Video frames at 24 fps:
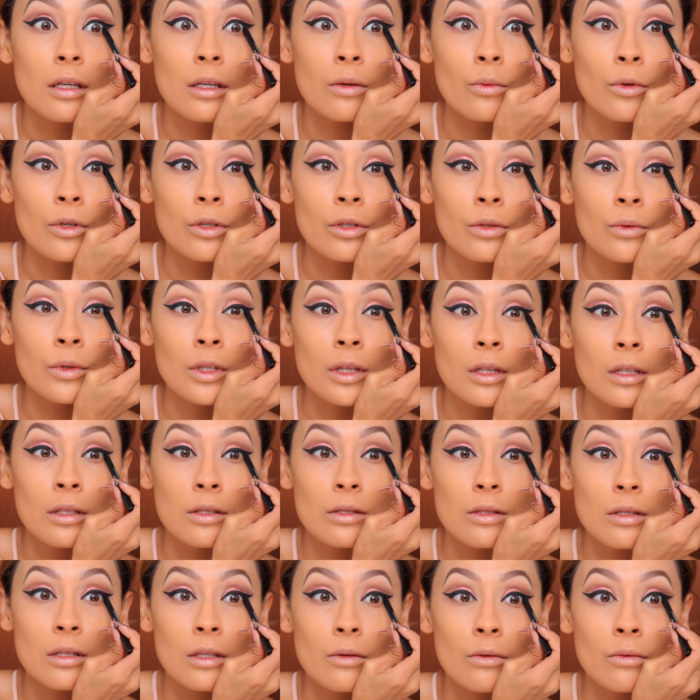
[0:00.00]
And we're doing
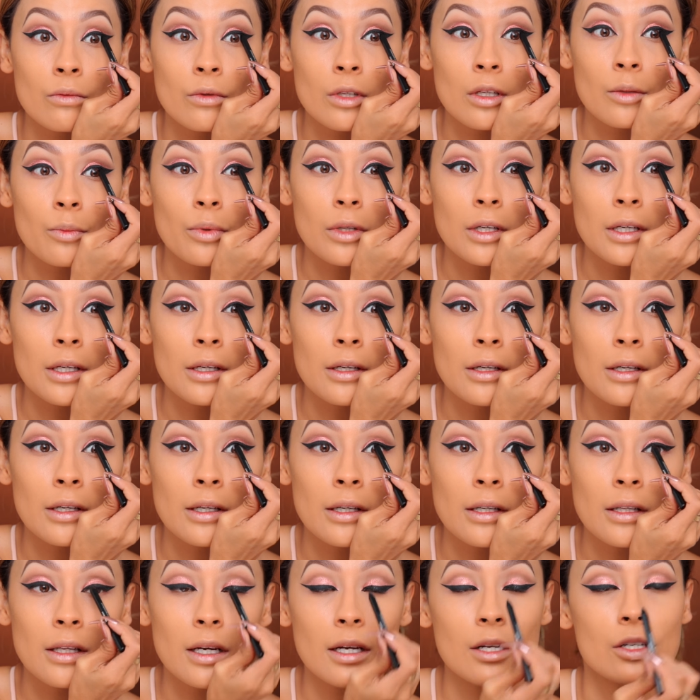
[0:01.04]
this so that when we apply our
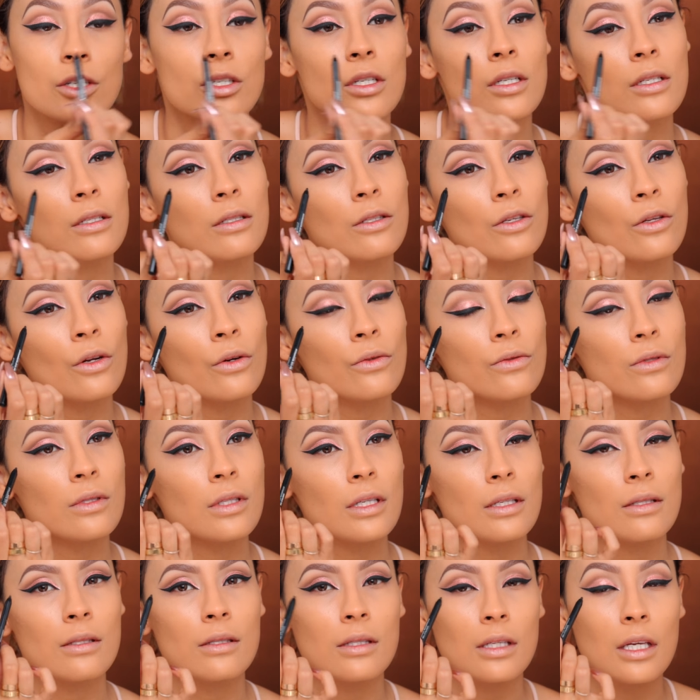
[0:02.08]
eyelashes, you don't
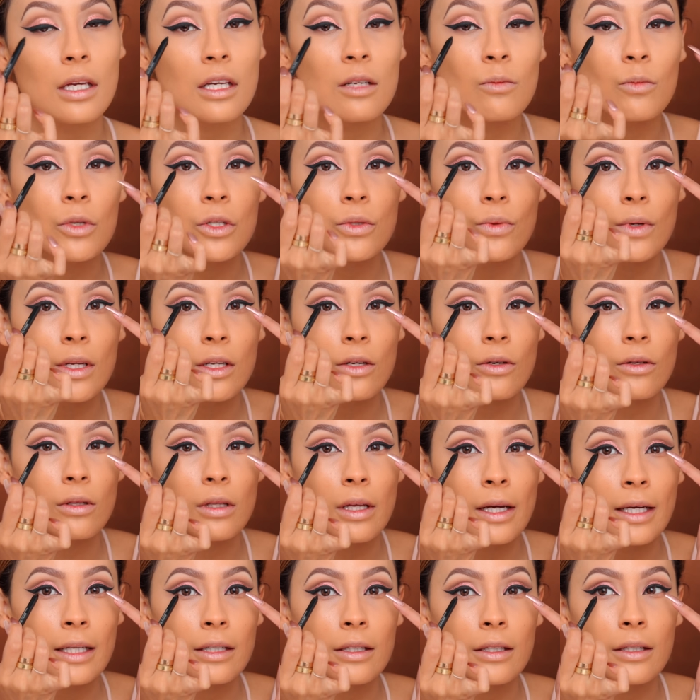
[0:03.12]
see skin between your
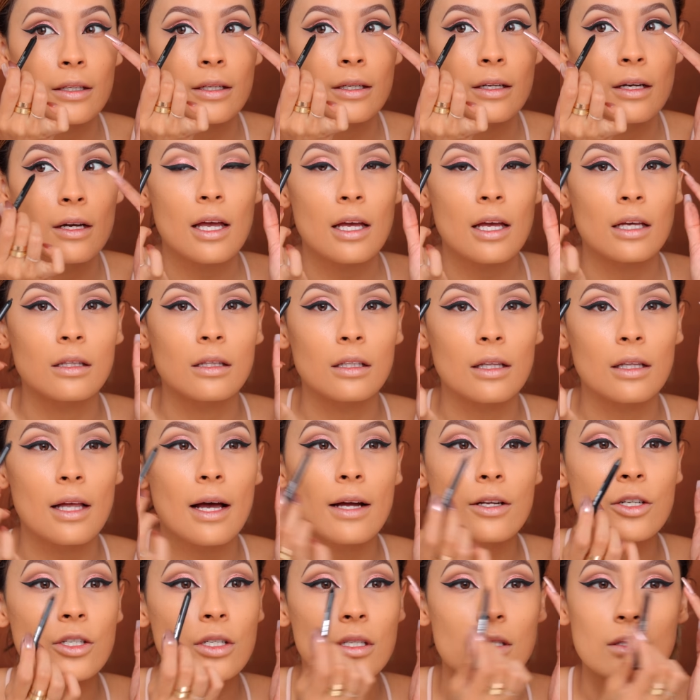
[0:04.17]
liner and the
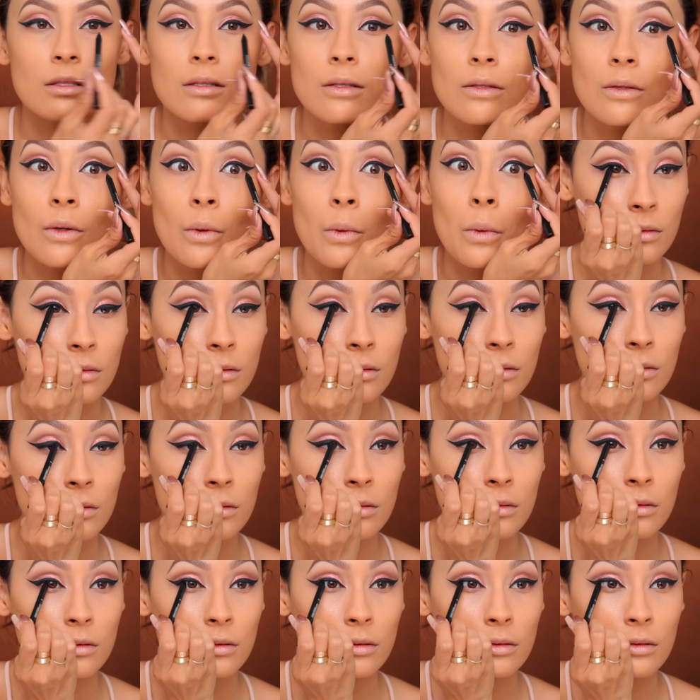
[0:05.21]
lashes.
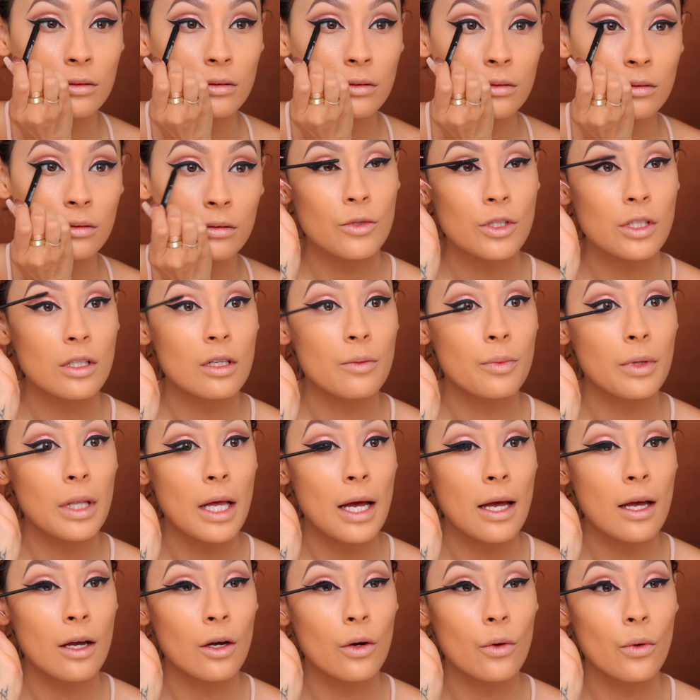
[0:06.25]
I'm just gonna
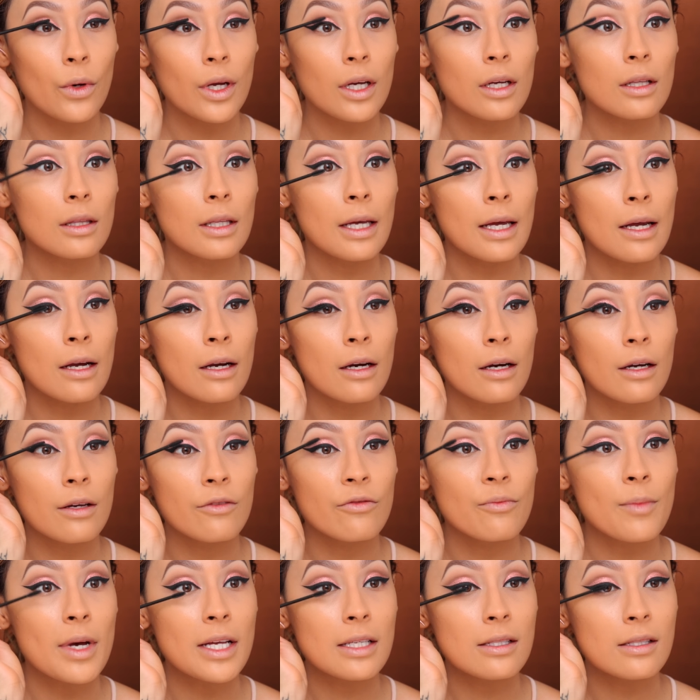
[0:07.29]
apply a quick layer
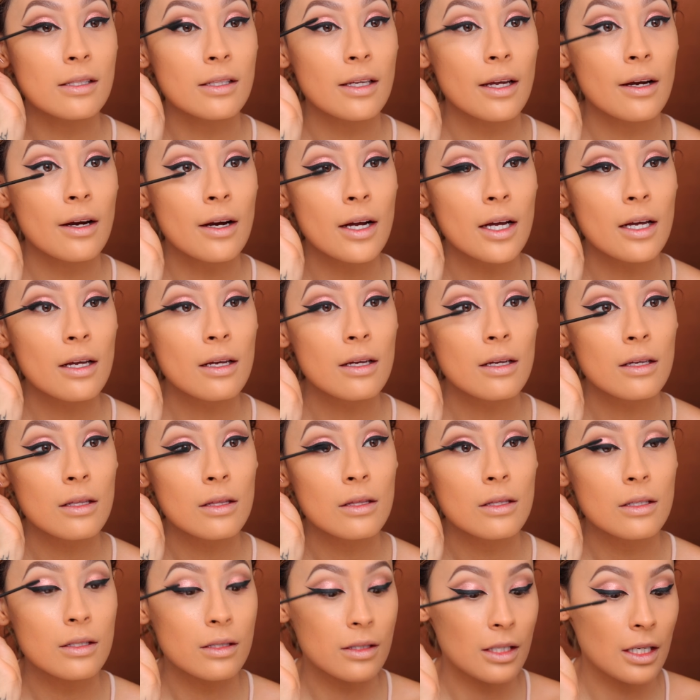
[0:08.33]
of mascara.
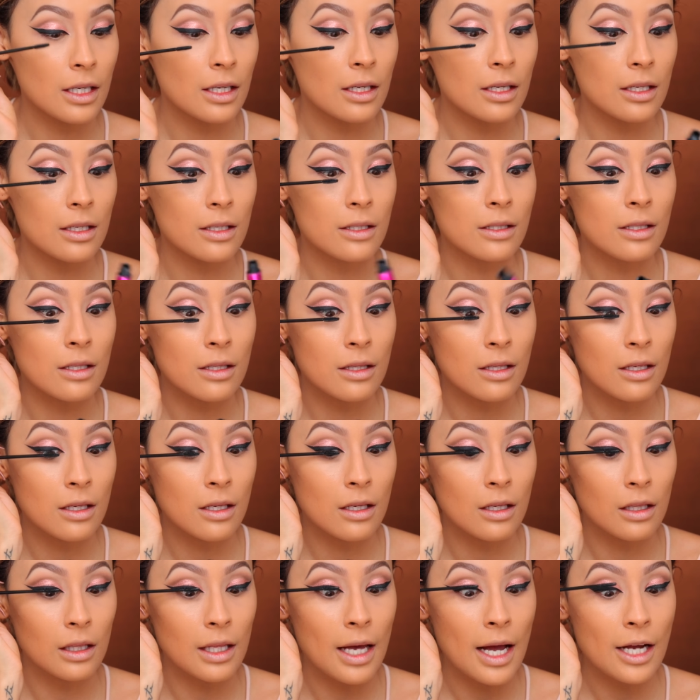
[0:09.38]
This is
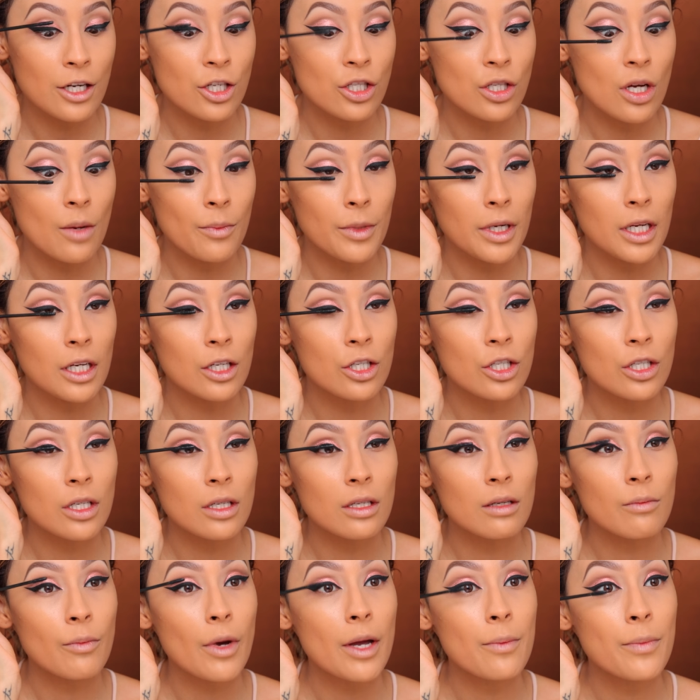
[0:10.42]
the Lash
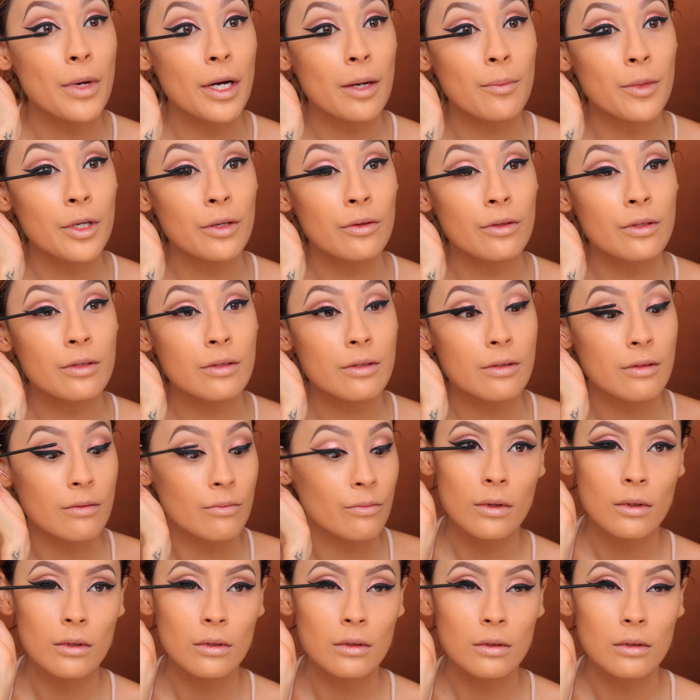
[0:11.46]
Domination by Bare Minerals.